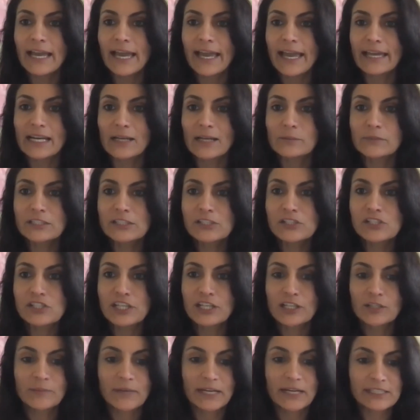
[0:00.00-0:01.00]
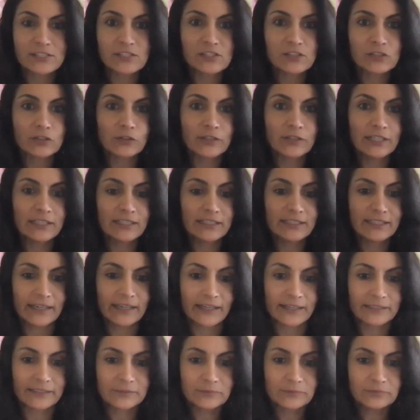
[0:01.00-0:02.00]
And I'm going to share my screen
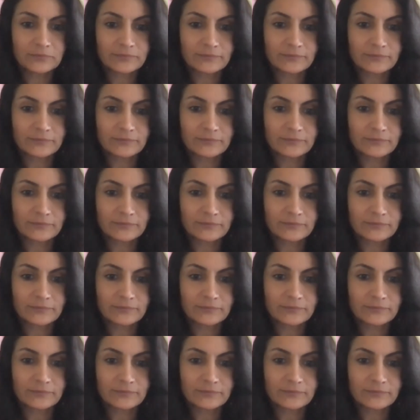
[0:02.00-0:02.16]
again.